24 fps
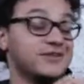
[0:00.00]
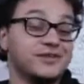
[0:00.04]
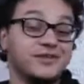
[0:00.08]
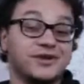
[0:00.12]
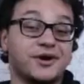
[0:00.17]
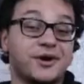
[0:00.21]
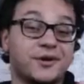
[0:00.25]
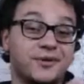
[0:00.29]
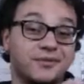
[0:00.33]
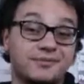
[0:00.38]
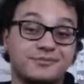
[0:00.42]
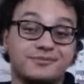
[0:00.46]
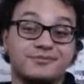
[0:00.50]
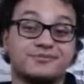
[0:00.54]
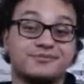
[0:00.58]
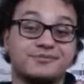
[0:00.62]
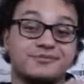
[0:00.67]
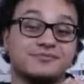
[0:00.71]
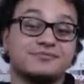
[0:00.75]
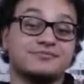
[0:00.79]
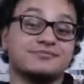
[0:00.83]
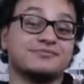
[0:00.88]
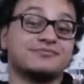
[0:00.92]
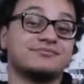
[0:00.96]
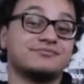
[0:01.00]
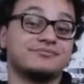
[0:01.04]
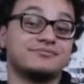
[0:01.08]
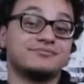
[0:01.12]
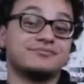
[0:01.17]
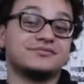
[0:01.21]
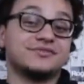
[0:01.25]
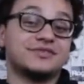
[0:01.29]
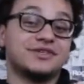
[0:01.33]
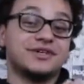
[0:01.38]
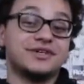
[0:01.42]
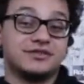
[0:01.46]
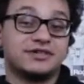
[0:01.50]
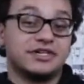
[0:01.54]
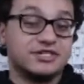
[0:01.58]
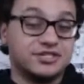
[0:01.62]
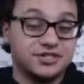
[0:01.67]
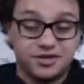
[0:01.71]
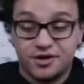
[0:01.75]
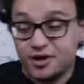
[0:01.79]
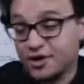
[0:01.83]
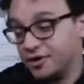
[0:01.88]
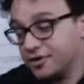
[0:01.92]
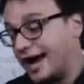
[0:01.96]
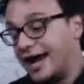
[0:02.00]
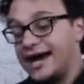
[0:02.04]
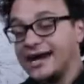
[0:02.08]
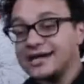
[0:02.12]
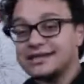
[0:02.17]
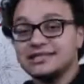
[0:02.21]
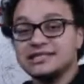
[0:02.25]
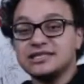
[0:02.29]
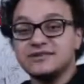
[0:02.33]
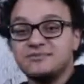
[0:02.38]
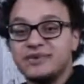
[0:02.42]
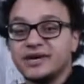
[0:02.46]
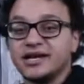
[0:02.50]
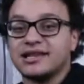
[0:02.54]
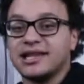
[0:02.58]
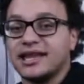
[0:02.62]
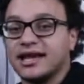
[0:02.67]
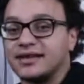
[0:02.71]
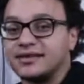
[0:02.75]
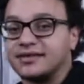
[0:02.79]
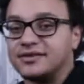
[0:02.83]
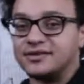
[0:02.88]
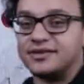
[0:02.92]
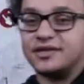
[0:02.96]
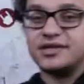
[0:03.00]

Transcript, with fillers: yo. Crazy Girl. I actually picked like